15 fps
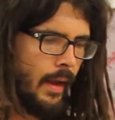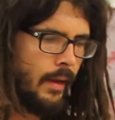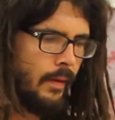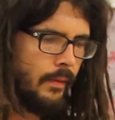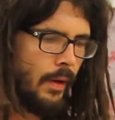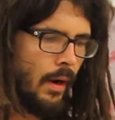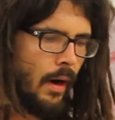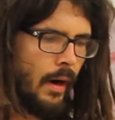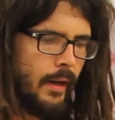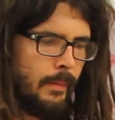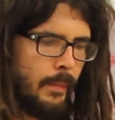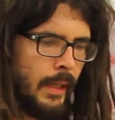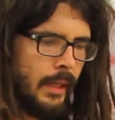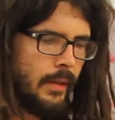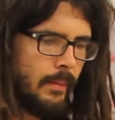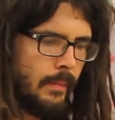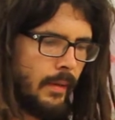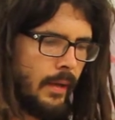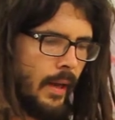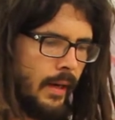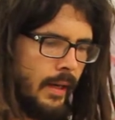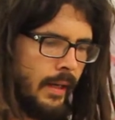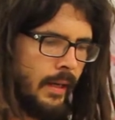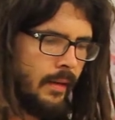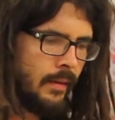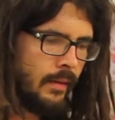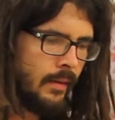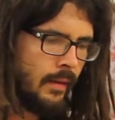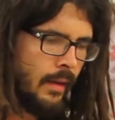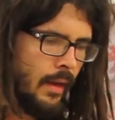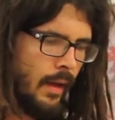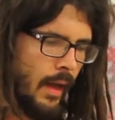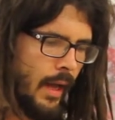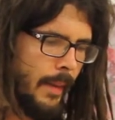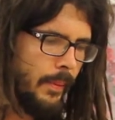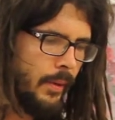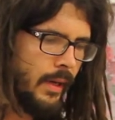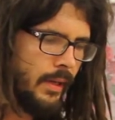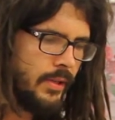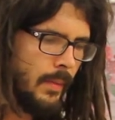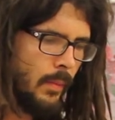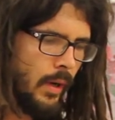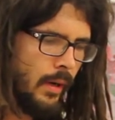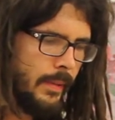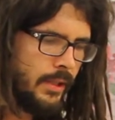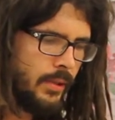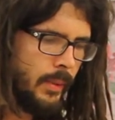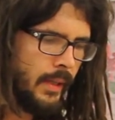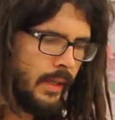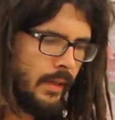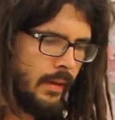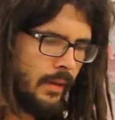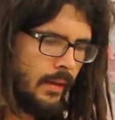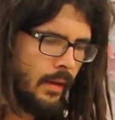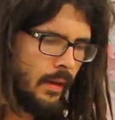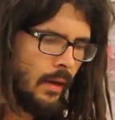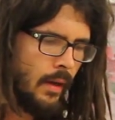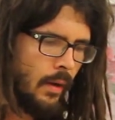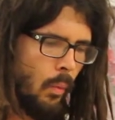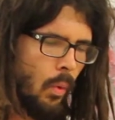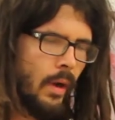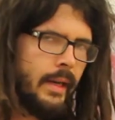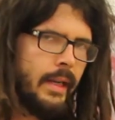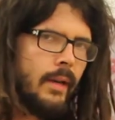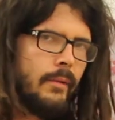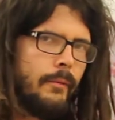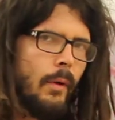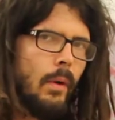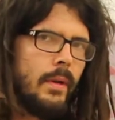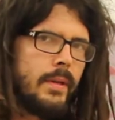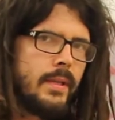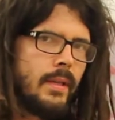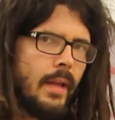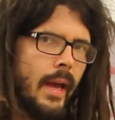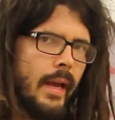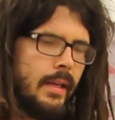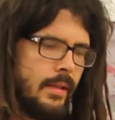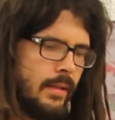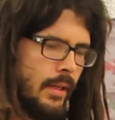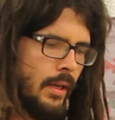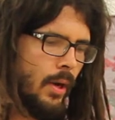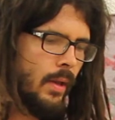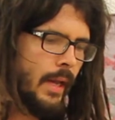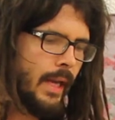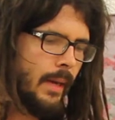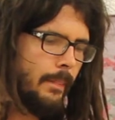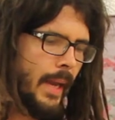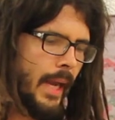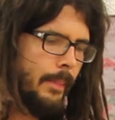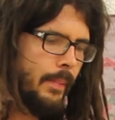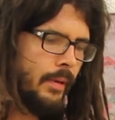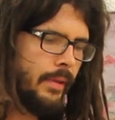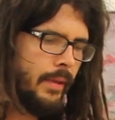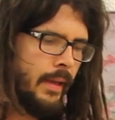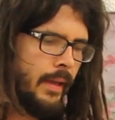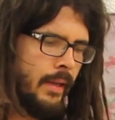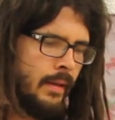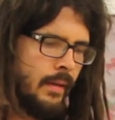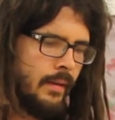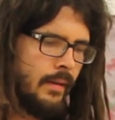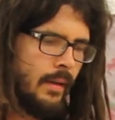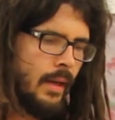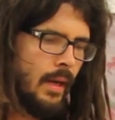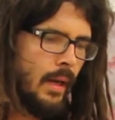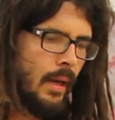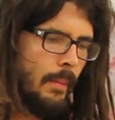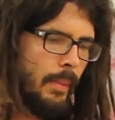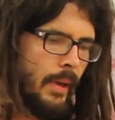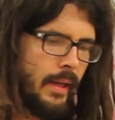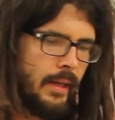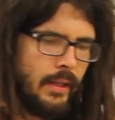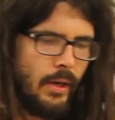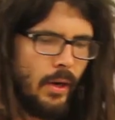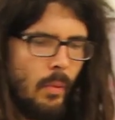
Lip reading: The art of meat cutting, I put it somewhere between wanting a full slice, like a paper thin, but you don't